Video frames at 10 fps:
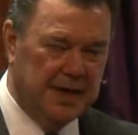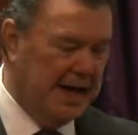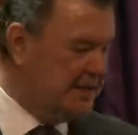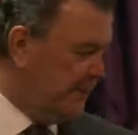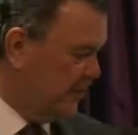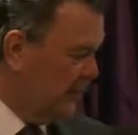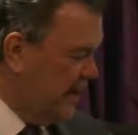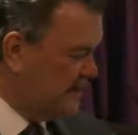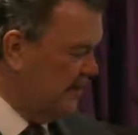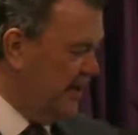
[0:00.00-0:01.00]
He's
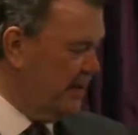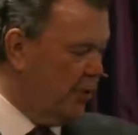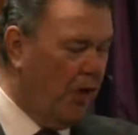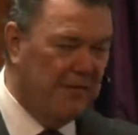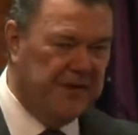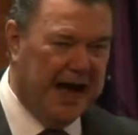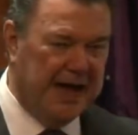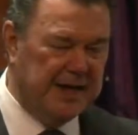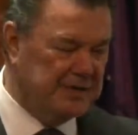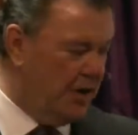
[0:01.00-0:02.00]
progressively
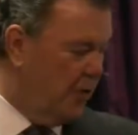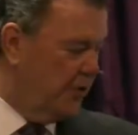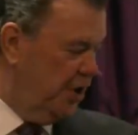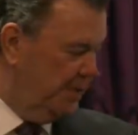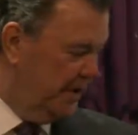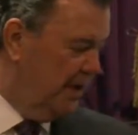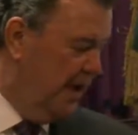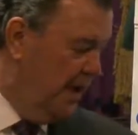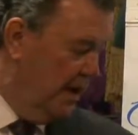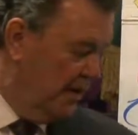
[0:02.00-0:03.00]
glorifying his own human,
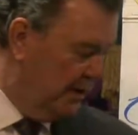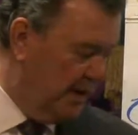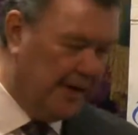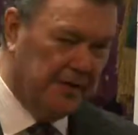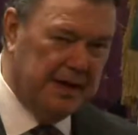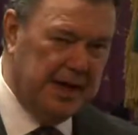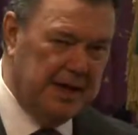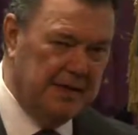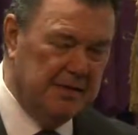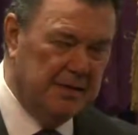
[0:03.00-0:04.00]

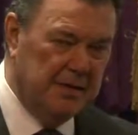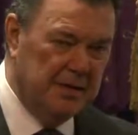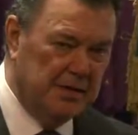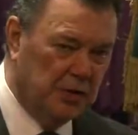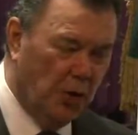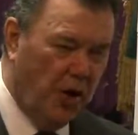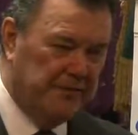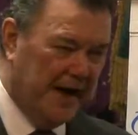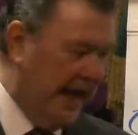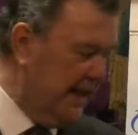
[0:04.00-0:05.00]
literally
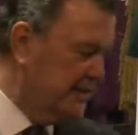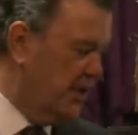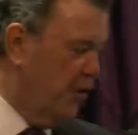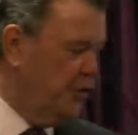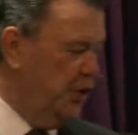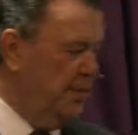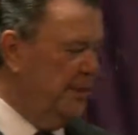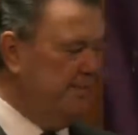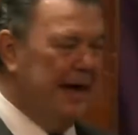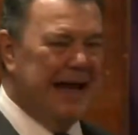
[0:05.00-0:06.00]
glorifying his own
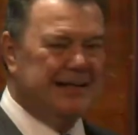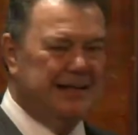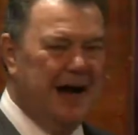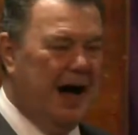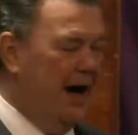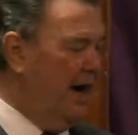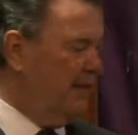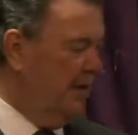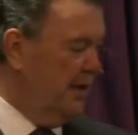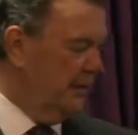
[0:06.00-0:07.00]
human back to
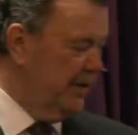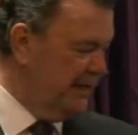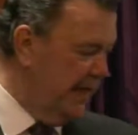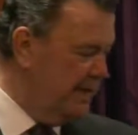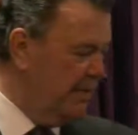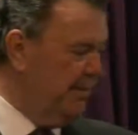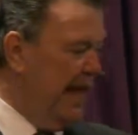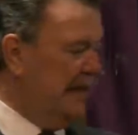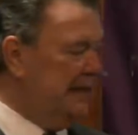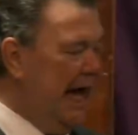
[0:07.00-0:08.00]
God, redeeming
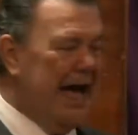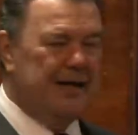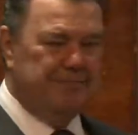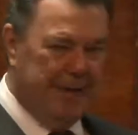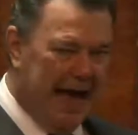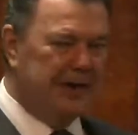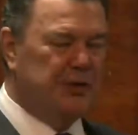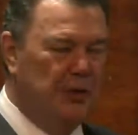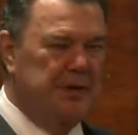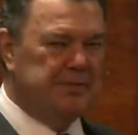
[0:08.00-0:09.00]
mankind back
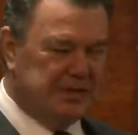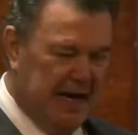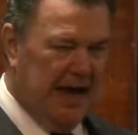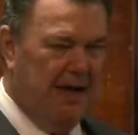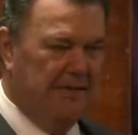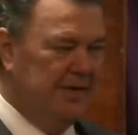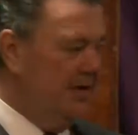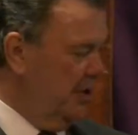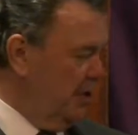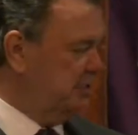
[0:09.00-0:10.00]
to himself.
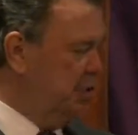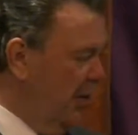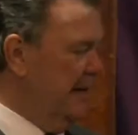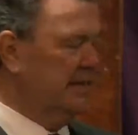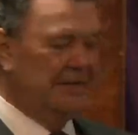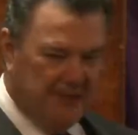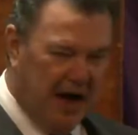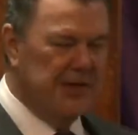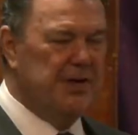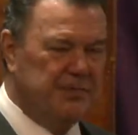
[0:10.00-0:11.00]
Who's doing it? The
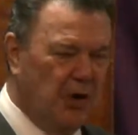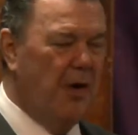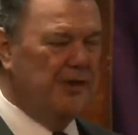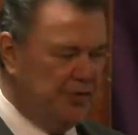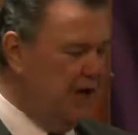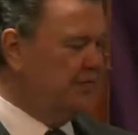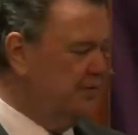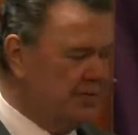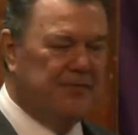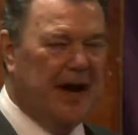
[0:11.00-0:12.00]
Father of glory,
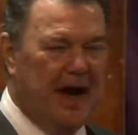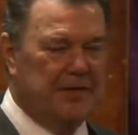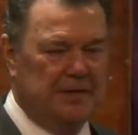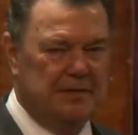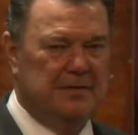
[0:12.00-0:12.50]
Jesus, the Father.